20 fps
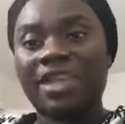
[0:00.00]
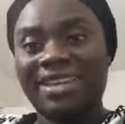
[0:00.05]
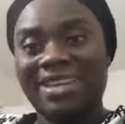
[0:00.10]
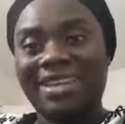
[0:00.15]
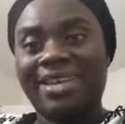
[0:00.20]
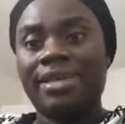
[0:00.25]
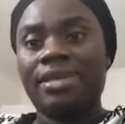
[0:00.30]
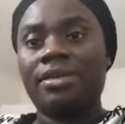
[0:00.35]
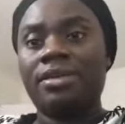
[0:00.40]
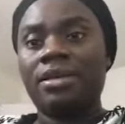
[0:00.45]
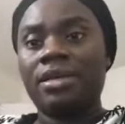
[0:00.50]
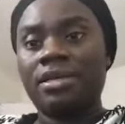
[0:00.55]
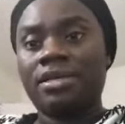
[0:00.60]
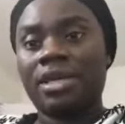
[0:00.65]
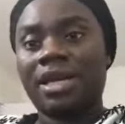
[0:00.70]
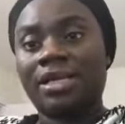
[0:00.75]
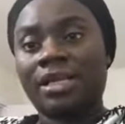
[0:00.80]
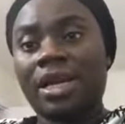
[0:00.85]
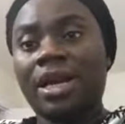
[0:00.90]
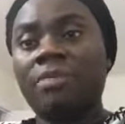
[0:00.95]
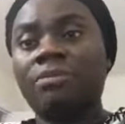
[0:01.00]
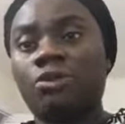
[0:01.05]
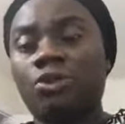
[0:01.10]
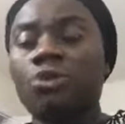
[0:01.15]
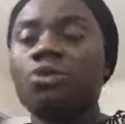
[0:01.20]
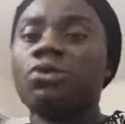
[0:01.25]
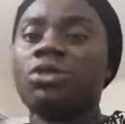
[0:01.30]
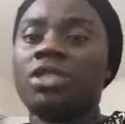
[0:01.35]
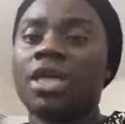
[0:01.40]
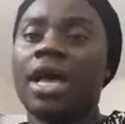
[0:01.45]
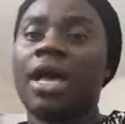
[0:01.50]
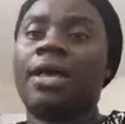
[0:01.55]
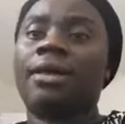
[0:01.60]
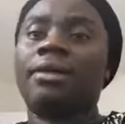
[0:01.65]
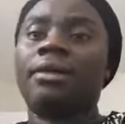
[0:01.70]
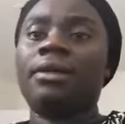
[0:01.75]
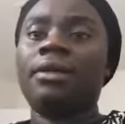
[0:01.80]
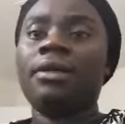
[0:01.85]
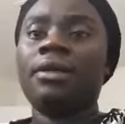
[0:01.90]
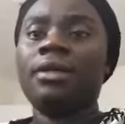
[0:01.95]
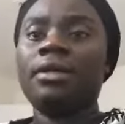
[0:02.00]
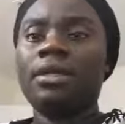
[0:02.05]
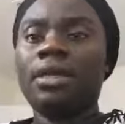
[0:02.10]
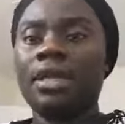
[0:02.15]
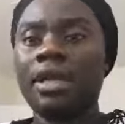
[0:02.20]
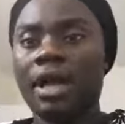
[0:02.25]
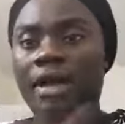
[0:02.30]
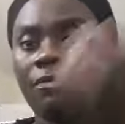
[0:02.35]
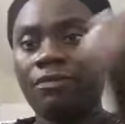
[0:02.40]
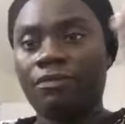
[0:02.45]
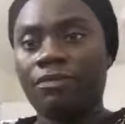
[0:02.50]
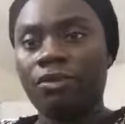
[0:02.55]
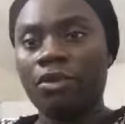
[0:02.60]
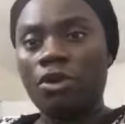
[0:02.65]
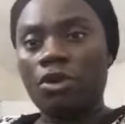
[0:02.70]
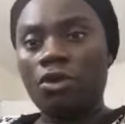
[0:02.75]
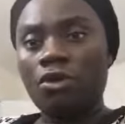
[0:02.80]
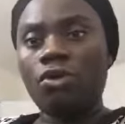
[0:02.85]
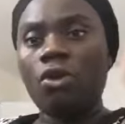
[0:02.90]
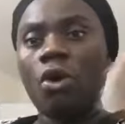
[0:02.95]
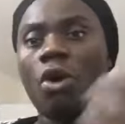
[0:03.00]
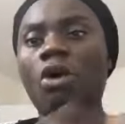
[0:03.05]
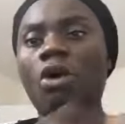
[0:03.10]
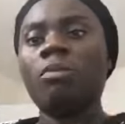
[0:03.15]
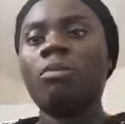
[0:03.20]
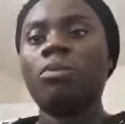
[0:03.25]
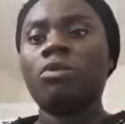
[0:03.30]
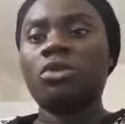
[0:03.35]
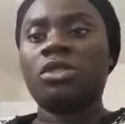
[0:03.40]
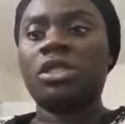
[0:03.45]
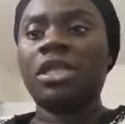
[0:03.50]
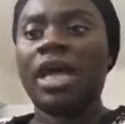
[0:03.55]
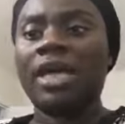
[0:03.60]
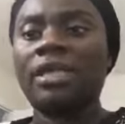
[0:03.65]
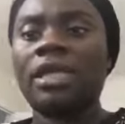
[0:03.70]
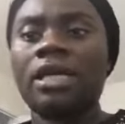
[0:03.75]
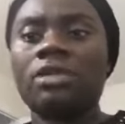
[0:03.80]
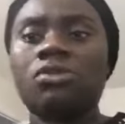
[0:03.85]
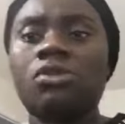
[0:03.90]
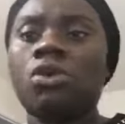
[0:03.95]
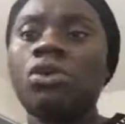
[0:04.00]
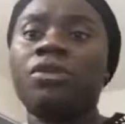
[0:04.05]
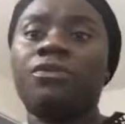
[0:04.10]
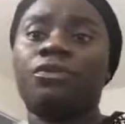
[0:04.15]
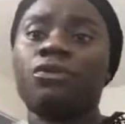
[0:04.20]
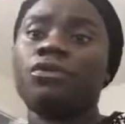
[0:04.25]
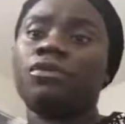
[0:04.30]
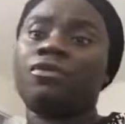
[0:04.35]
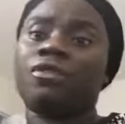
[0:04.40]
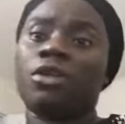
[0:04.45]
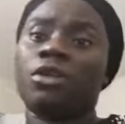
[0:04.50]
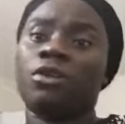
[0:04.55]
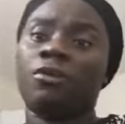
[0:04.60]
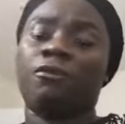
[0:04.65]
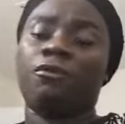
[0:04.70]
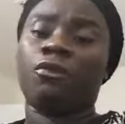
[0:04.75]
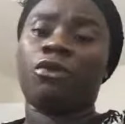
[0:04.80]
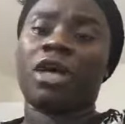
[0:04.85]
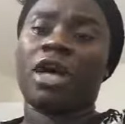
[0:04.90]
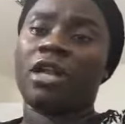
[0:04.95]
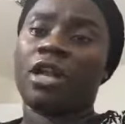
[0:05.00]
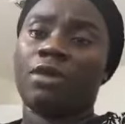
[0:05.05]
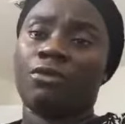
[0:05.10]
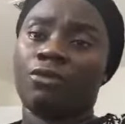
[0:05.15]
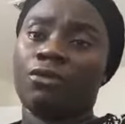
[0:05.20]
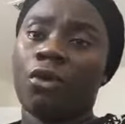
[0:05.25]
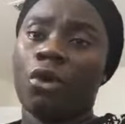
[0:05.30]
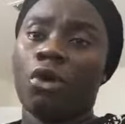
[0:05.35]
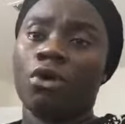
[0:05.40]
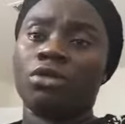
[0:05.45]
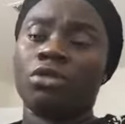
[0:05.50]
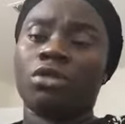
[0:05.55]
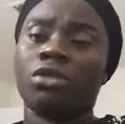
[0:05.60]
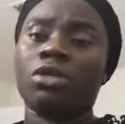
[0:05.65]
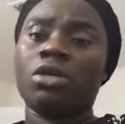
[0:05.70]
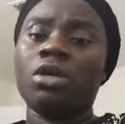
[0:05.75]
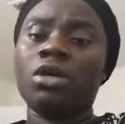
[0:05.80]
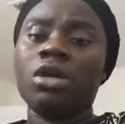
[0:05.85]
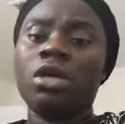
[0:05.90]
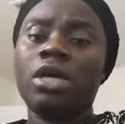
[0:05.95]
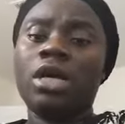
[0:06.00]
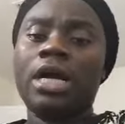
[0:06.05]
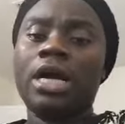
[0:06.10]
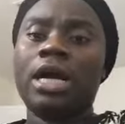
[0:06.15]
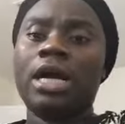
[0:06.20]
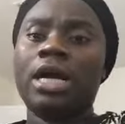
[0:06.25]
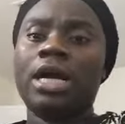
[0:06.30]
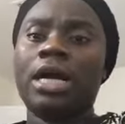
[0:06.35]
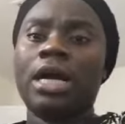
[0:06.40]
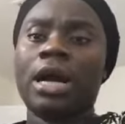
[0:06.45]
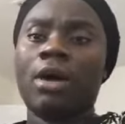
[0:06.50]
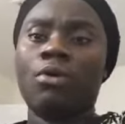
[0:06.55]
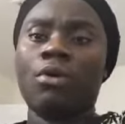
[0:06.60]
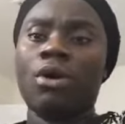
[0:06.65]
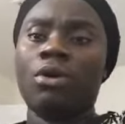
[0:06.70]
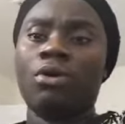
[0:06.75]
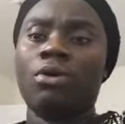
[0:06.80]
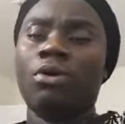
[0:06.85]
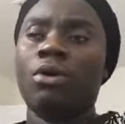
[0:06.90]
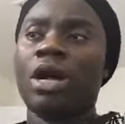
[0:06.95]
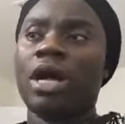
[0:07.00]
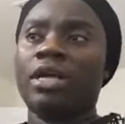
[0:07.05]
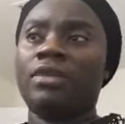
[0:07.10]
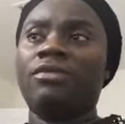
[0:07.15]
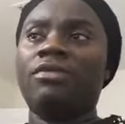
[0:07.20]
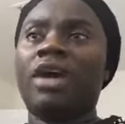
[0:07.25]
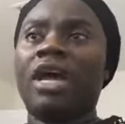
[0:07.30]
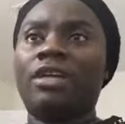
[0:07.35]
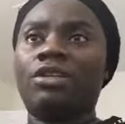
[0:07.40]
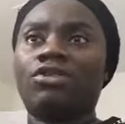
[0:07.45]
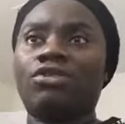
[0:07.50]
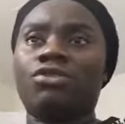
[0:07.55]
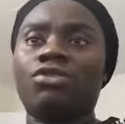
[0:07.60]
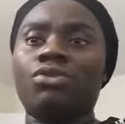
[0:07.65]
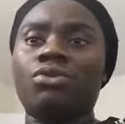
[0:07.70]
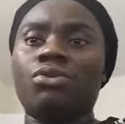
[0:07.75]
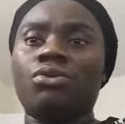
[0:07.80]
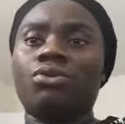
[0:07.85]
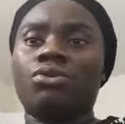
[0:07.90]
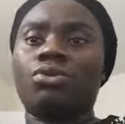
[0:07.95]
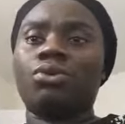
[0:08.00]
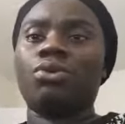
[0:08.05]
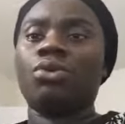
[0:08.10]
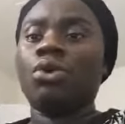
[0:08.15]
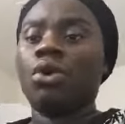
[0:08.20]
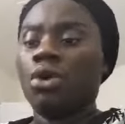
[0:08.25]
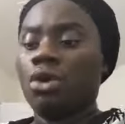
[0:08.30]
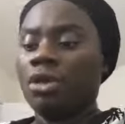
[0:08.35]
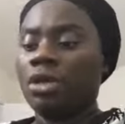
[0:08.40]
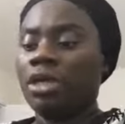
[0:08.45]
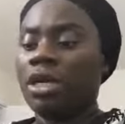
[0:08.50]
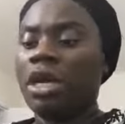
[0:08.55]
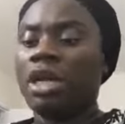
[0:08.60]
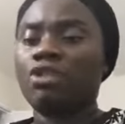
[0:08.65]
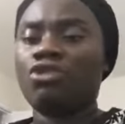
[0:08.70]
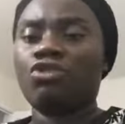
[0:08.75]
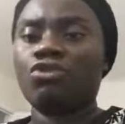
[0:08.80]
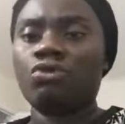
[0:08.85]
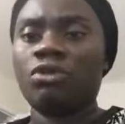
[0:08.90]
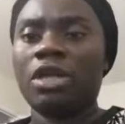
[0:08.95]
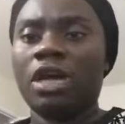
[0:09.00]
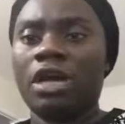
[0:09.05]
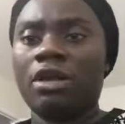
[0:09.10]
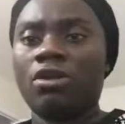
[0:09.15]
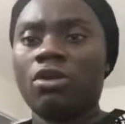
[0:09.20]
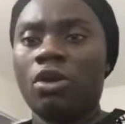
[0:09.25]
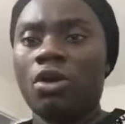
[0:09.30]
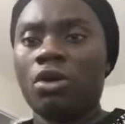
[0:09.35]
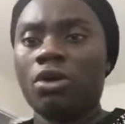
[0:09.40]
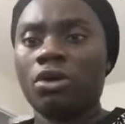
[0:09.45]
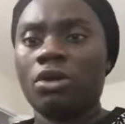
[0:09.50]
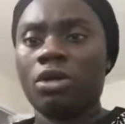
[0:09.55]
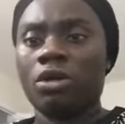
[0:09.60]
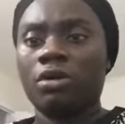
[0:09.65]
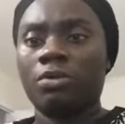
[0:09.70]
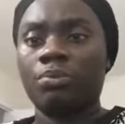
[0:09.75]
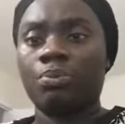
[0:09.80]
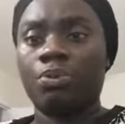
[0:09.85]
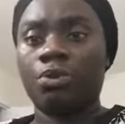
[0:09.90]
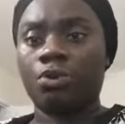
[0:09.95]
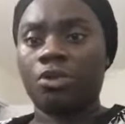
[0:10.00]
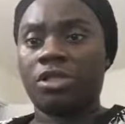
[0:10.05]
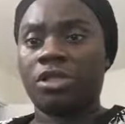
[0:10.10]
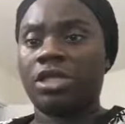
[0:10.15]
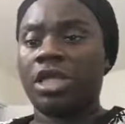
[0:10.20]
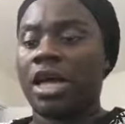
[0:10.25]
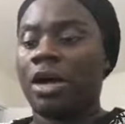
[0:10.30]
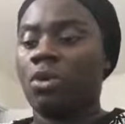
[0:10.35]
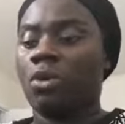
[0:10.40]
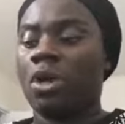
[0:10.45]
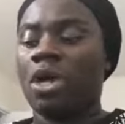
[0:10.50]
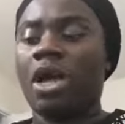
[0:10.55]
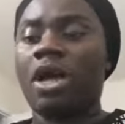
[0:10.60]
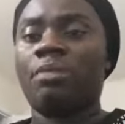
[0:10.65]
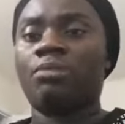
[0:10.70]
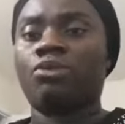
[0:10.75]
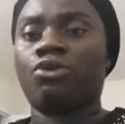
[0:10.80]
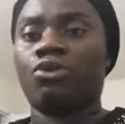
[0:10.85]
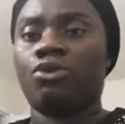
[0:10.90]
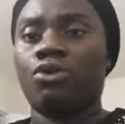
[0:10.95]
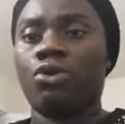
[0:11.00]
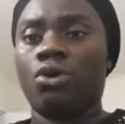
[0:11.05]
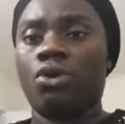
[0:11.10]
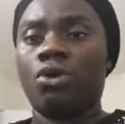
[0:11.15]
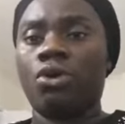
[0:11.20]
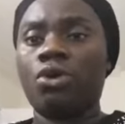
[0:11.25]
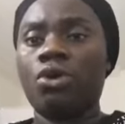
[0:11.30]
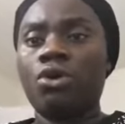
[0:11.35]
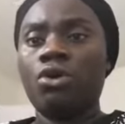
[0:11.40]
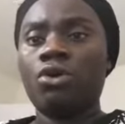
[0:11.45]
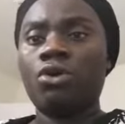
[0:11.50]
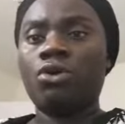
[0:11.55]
knee. It can come to your thigh. They have long boots like that. So if you can afford, I will advise you to get you that long boots that will come to